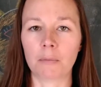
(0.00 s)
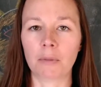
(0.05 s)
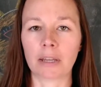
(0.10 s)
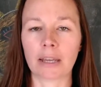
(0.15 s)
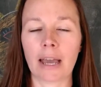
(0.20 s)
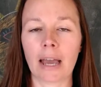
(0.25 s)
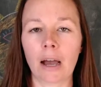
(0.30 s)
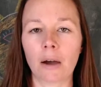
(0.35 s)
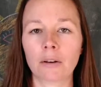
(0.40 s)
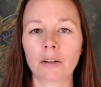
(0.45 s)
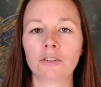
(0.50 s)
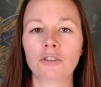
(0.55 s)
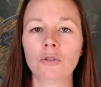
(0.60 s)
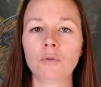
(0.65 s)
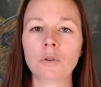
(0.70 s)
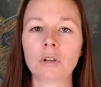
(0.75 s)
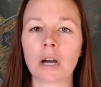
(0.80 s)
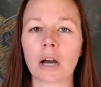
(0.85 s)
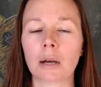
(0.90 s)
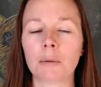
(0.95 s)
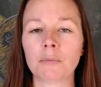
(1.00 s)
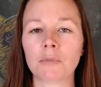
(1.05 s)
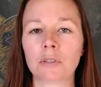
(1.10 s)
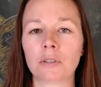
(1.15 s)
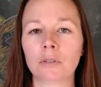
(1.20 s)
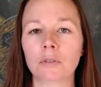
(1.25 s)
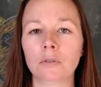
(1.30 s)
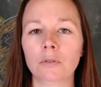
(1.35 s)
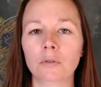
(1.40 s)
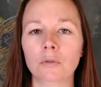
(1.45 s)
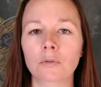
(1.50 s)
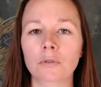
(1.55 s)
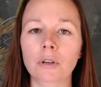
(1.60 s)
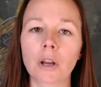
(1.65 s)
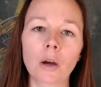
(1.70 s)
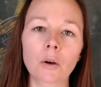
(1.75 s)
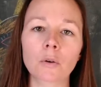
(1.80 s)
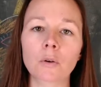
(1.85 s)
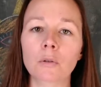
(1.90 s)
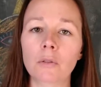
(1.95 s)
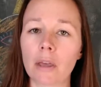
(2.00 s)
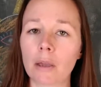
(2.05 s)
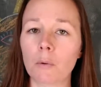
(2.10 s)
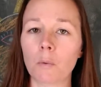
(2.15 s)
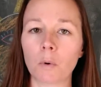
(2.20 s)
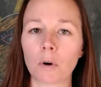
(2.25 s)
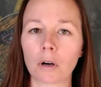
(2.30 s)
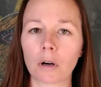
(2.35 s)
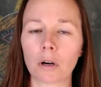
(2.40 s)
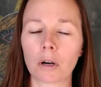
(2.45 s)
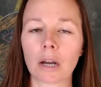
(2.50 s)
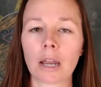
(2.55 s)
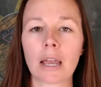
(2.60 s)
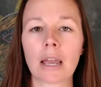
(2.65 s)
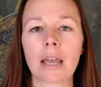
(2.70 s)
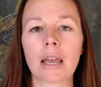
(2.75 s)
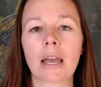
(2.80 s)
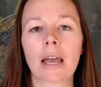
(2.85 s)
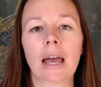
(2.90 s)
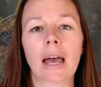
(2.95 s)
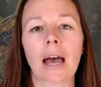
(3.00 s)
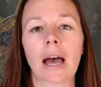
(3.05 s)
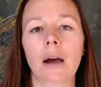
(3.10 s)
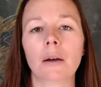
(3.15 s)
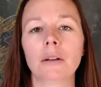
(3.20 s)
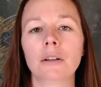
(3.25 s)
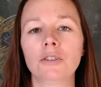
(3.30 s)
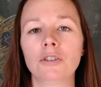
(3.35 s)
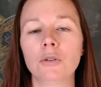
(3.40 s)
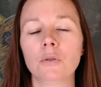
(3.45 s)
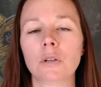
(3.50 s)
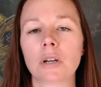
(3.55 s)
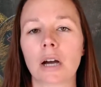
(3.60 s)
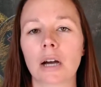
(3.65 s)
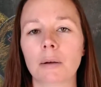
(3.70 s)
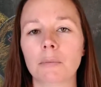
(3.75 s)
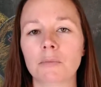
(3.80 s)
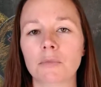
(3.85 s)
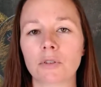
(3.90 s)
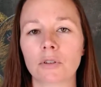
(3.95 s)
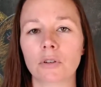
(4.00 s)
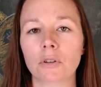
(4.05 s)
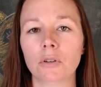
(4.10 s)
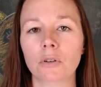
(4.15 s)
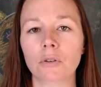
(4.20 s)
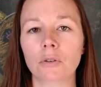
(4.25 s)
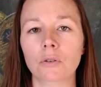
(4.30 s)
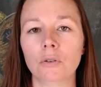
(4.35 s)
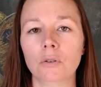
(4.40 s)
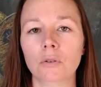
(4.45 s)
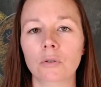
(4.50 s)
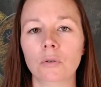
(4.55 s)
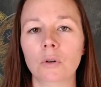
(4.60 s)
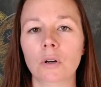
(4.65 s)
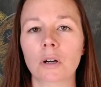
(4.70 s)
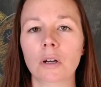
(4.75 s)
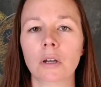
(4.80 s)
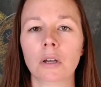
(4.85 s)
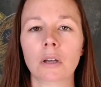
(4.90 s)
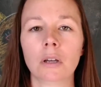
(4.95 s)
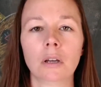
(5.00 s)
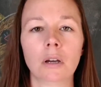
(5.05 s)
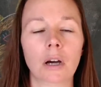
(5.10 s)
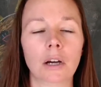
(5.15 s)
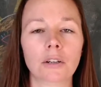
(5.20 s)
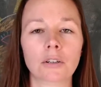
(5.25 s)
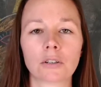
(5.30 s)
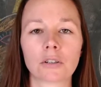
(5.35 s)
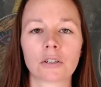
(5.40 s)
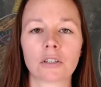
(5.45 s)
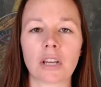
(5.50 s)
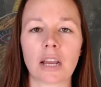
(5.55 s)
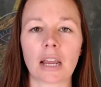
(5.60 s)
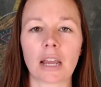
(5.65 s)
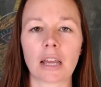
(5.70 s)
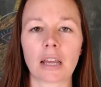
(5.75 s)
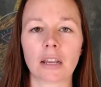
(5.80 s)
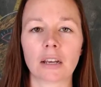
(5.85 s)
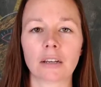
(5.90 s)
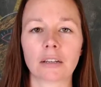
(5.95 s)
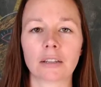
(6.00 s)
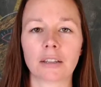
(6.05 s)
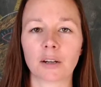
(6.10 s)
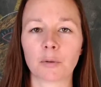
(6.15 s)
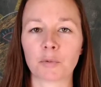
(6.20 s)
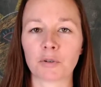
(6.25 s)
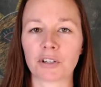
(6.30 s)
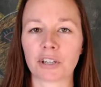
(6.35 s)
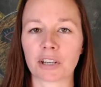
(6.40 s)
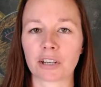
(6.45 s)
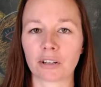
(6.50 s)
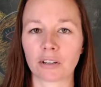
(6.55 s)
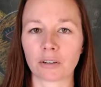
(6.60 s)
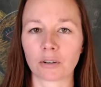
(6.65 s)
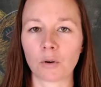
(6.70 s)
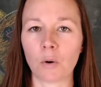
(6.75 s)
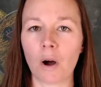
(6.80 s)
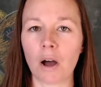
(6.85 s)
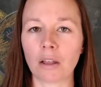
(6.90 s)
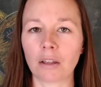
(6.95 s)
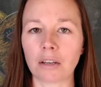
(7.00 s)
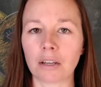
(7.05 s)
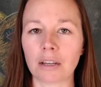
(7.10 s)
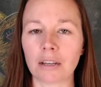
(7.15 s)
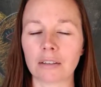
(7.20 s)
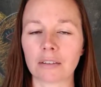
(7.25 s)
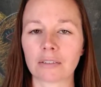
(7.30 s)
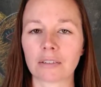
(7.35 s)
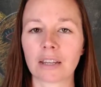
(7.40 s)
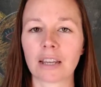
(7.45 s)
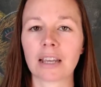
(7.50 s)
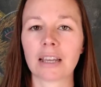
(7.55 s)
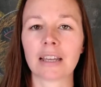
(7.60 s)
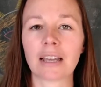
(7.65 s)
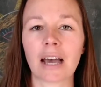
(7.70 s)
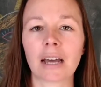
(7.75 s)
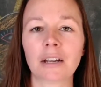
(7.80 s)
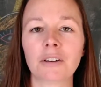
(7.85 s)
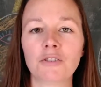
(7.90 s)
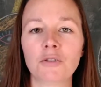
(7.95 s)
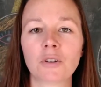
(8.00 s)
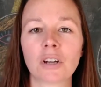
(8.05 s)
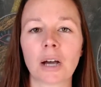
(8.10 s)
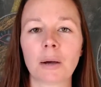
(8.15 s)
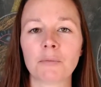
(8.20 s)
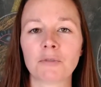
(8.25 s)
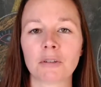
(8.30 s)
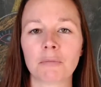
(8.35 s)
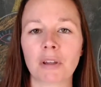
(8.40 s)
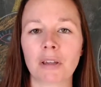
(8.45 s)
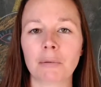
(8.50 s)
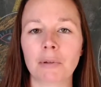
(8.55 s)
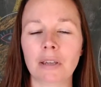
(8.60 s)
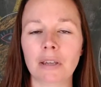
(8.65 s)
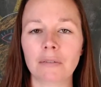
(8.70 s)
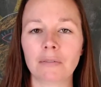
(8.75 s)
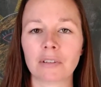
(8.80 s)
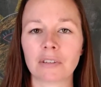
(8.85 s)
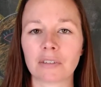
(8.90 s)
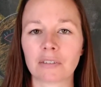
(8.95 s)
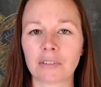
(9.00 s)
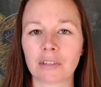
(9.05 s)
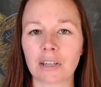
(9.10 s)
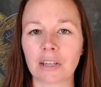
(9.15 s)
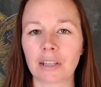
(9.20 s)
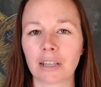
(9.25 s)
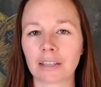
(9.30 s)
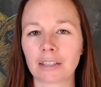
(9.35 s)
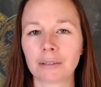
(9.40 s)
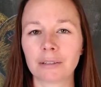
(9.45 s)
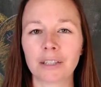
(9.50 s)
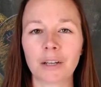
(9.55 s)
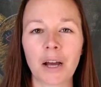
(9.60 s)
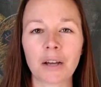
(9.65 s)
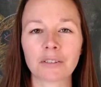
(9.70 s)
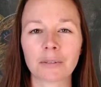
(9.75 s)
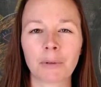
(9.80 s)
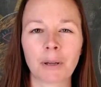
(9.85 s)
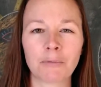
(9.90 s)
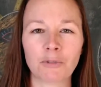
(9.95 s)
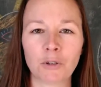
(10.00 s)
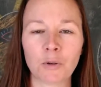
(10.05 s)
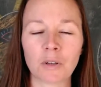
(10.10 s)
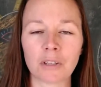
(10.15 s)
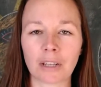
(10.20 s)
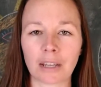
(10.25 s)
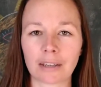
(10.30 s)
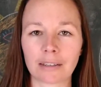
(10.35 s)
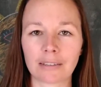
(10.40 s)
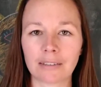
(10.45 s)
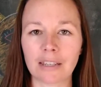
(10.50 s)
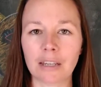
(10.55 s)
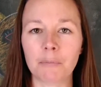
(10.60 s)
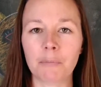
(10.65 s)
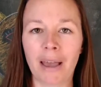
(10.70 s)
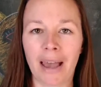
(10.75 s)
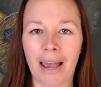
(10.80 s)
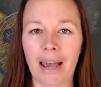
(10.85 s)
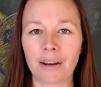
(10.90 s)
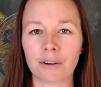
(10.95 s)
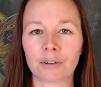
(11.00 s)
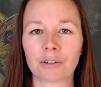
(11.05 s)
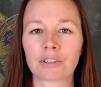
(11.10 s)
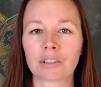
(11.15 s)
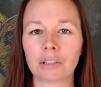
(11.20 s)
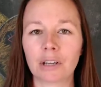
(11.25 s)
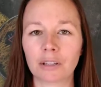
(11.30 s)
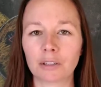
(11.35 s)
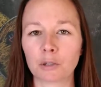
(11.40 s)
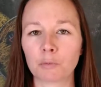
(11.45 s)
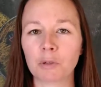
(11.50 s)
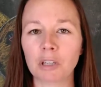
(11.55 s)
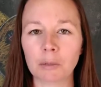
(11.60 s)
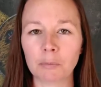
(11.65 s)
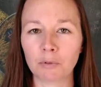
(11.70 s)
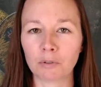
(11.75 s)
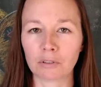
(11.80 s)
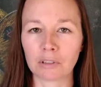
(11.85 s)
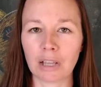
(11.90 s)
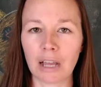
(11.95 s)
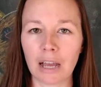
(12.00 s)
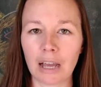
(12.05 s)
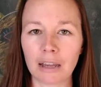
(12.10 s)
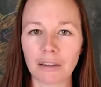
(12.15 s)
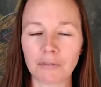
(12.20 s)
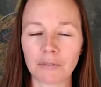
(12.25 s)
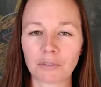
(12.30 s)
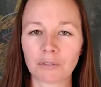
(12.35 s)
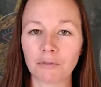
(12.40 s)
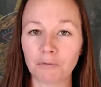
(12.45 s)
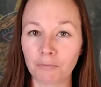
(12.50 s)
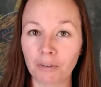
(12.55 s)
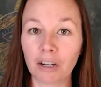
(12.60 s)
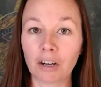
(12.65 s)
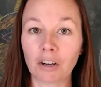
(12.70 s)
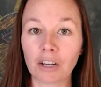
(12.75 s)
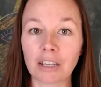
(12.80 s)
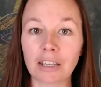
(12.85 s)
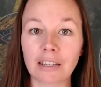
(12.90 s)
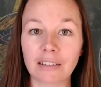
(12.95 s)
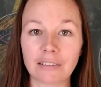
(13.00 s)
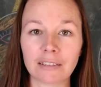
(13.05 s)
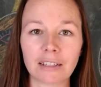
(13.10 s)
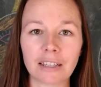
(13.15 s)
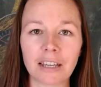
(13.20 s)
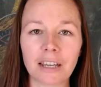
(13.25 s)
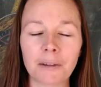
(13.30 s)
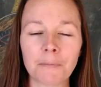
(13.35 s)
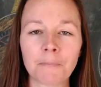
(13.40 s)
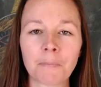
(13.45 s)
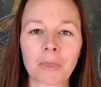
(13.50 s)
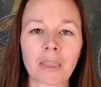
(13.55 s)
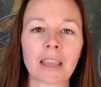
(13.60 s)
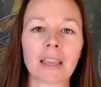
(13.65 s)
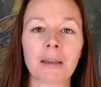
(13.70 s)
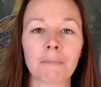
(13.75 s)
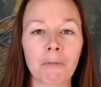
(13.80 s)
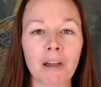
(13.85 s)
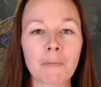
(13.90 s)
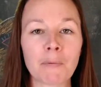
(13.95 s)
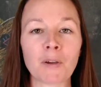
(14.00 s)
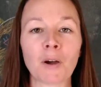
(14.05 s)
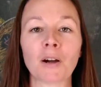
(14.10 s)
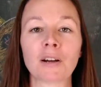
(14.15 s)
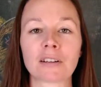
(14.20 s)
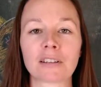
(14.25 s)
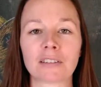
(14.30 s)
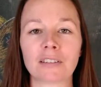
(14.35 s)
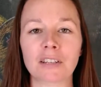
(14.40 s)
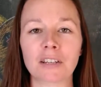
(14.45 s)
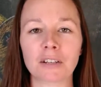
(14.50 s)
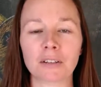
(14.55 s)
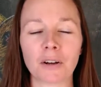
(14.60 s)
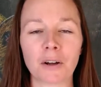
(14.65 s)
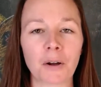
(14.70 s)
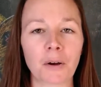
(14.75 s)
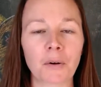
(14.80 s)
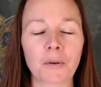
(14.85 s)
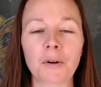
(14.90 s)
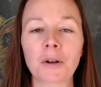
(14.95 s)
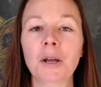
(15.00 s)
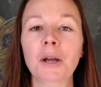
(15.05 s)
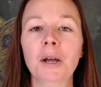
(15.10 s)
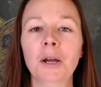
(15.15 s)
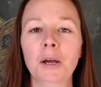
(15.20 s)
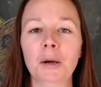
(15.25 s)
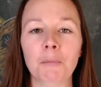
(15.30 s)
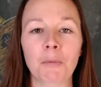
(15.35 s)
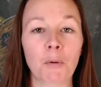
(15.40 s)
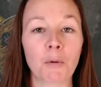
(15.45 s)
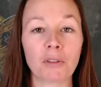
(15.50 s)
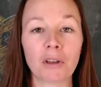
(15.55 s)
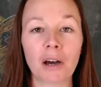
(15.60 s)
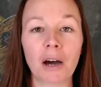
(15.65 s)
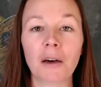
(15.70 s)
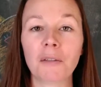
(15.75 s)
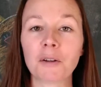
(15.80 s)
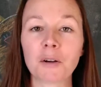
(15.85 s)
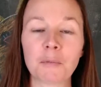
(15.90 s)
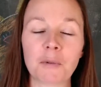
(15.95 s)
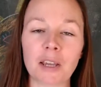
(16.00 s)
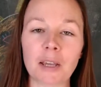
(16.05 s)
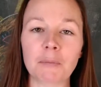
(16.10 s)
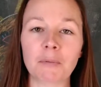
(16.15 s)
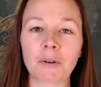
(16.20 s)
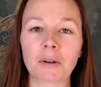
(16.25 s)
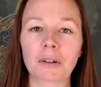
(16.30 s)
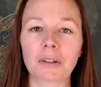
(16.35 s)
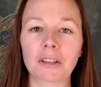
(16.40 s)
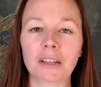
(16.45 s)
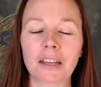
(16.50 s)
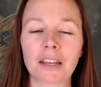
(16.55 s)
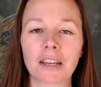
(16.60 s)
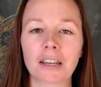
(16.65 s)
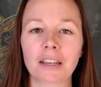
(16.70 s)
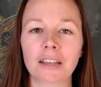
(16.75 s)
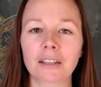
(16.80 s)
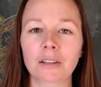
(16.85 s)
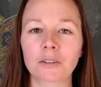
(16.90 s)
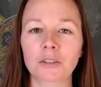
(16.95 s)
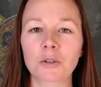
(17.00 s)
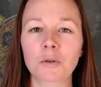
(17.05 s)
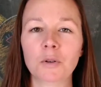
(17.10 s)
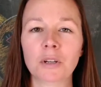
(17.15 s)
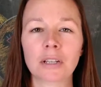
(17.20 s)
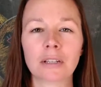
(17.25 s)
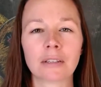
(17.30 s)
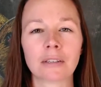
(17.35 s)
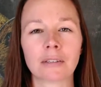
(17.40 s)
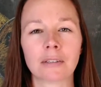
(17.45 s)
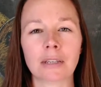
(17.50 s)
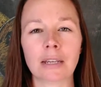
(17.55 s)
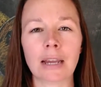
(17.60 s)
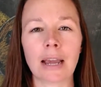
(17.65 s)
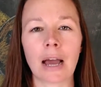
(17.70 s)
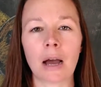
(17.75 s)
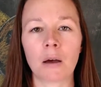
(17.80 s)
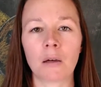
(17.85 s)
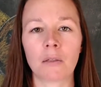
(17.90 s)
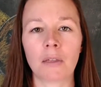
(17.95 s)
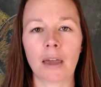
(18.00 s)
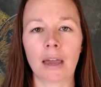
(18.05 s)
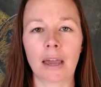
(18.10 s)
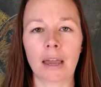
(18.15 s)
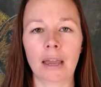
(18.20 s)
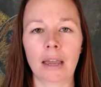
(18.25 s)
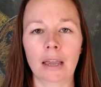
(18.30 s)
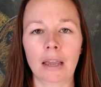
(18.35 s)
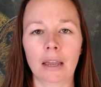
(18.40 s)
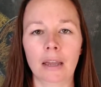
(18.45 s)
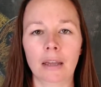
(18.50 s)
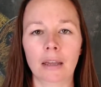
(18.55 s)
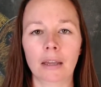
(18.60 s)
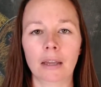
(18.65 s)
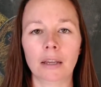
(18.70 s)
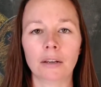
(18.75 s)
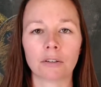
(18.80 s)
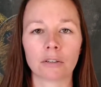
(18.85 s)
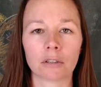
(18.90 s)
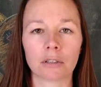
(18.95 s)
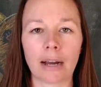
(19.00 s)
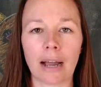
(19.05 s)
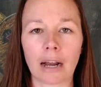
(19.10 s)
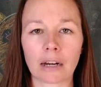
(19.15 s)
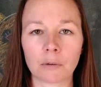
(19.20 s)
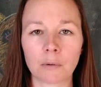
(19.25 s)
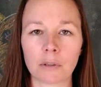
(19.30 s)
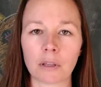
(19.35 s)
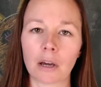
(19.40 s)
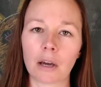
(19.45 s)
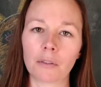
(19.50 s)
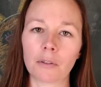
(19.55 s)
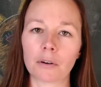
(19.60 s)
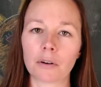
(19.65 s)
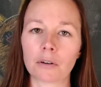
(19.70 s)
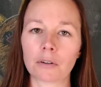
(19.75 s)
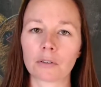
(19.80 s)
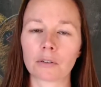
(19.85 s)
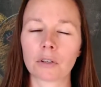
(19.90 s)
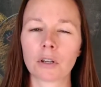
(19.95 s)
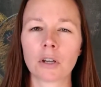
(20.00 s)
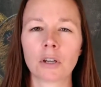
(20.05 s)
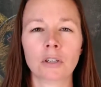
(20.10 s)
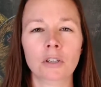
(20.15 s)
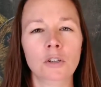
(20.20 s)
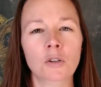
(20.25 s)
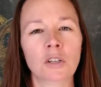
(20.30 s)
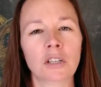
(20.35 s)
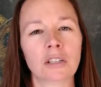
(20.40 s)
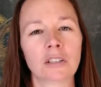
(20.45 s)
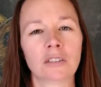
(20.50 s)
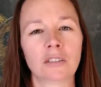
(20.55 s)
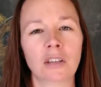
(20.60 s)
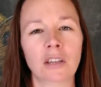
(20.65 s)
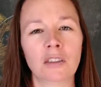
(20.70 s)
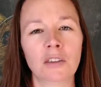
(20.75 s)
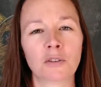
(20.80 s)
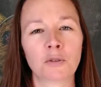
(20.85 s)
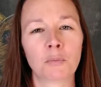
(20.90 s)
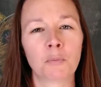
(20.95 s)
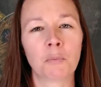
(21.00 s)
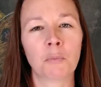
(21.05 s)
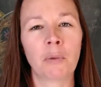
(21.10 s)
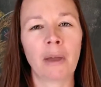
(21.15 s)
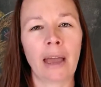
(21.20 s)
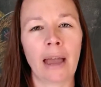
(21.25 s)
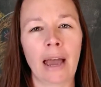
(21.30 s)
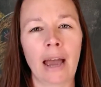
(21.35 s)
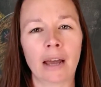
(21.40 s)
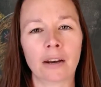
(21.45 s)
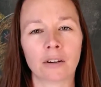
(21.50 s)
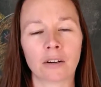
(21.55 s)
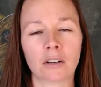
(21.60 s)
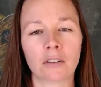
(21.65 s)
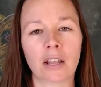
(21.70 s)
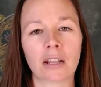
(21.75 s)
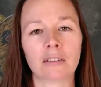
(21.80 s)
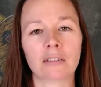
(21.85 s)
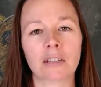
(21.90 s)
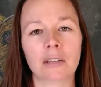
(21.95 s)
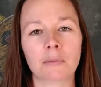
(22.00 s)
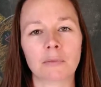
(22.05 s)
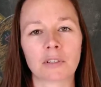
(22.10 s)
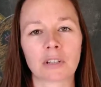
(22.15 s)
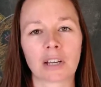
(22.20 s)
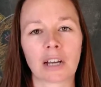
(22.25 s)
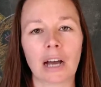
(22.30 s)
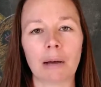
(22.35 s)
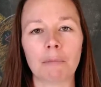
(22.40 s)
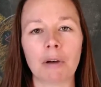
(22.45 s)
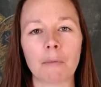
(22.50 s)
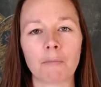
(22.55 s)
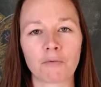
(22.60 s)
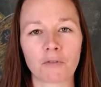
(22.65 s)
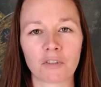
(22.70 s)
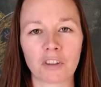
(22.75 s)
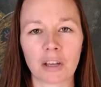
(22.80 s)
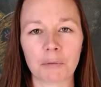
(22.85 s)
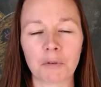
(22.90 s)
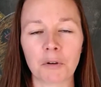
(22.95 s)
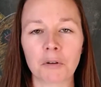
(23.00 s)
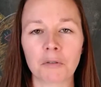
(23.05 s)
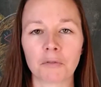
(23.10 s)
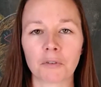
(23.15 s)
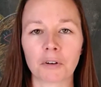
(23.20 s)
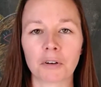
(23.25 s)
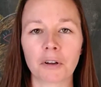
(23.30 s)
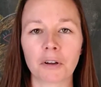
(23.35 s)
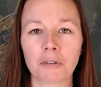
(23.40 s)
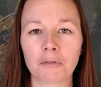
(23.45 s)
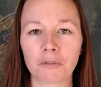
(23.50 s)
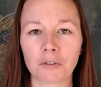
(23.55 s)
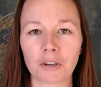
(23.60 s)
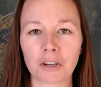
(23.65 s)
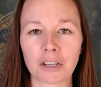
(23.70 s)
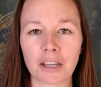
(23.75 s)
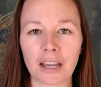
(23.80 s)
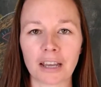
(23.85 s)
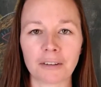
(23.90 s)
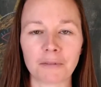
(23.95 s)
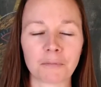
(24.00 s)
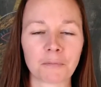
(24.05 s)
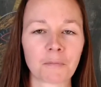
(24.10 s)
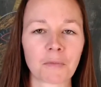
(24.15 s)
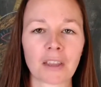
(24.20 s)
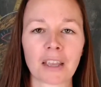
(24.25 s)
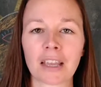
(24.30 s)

Like, how did you come to know who they were? How did you come to understand their particular qualities? How did you come to maybe even see, like, you know how sometimes you can like see patterns in other people's lives very easily? It might be hard to see your own, but with other people, you know, you can see how they interact with others. You can see this pattern that seems to come up for them over and over again.